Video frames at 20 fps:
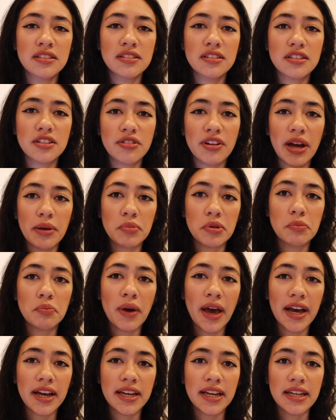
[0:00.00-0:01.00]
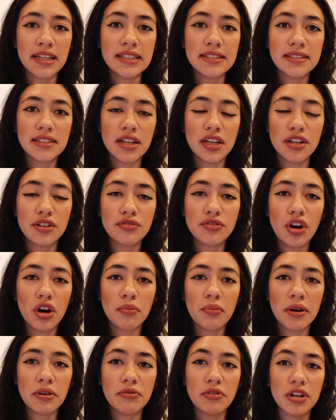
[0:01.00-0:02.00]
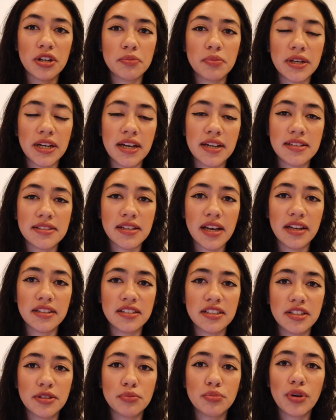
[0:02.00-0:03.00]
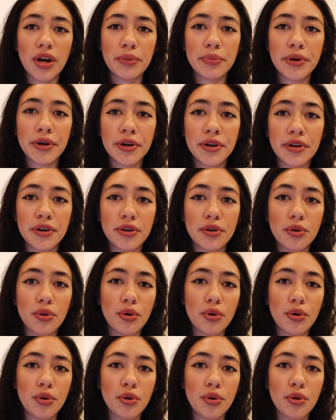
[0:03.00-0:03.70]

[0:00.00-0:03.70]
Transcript: the crappy back end of all my work because I didn't prep her